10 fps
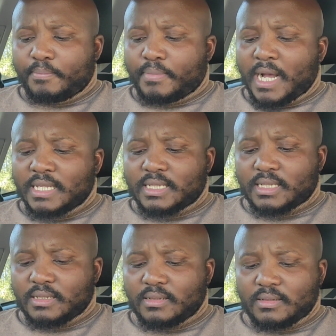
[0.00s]

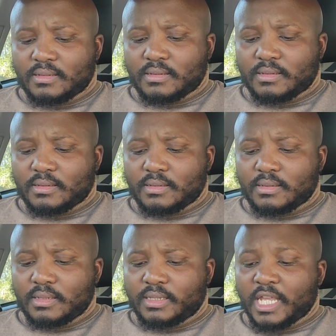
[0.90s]
But
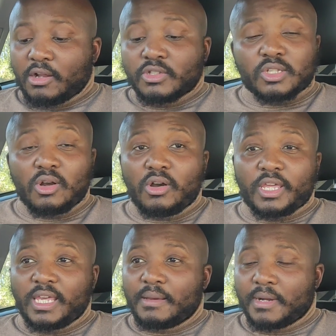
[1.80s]
they don't score
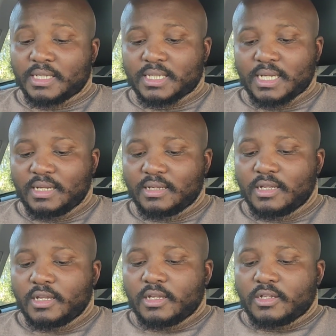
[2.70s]
here, Munster.
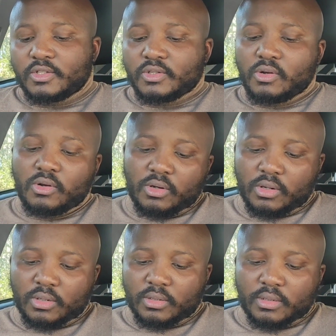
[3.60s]

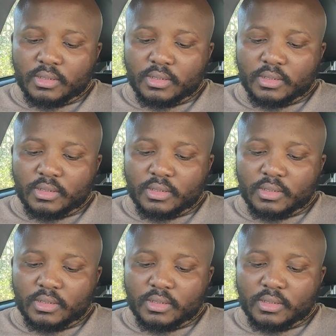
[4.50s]
So